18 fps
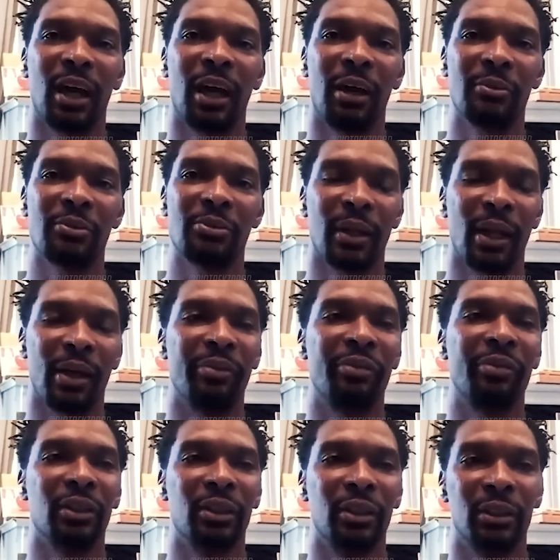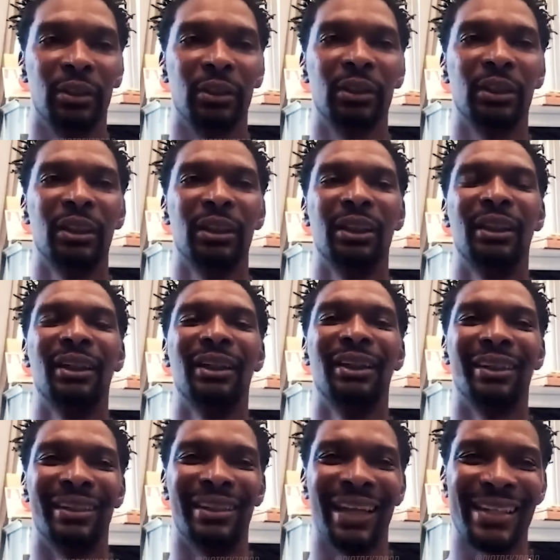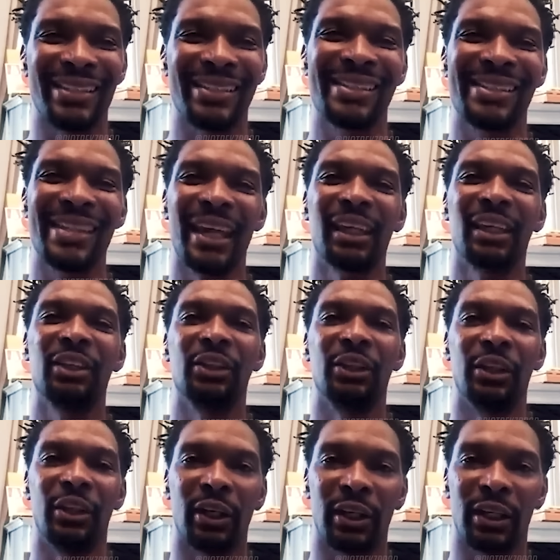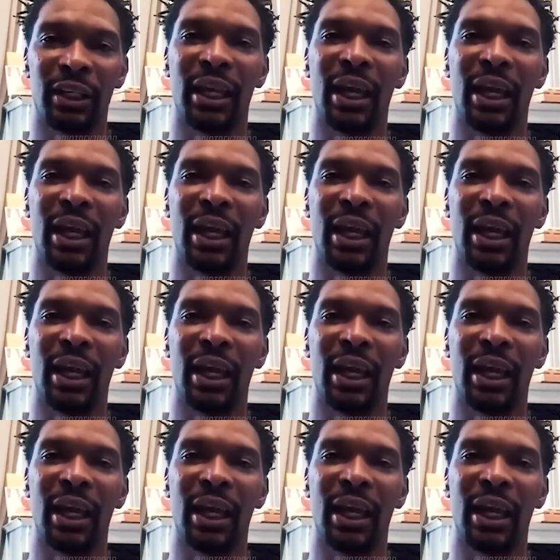times, but I feel that second year,